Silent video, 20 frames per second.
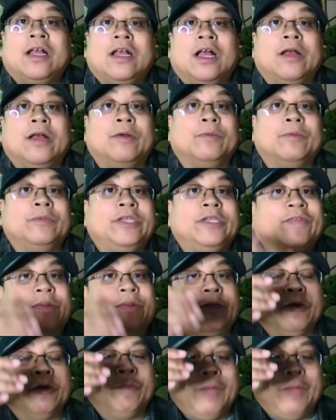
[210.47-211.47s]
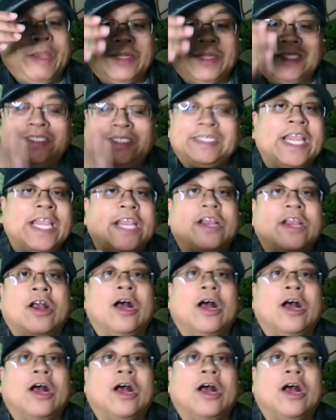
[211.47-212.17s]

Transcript: um, you'll be able to sync